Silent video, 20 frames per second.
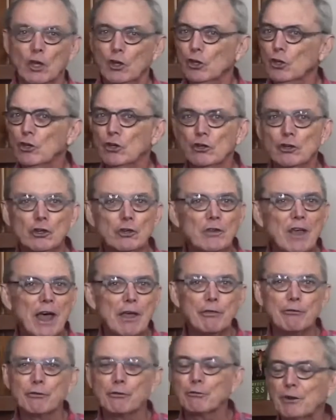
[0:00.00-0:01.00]
You can do
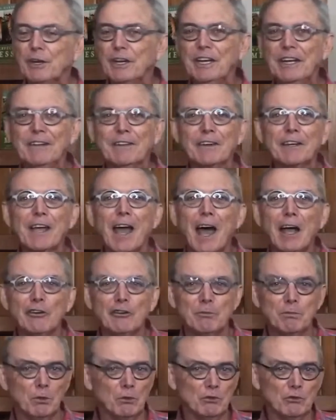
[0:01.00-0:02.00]
that reading the
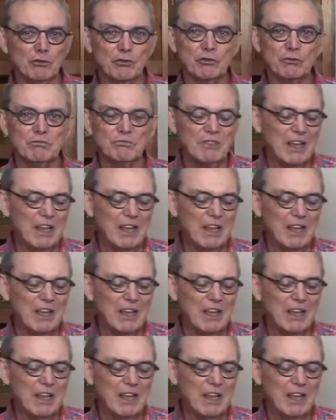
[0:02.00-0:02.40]
Gospels.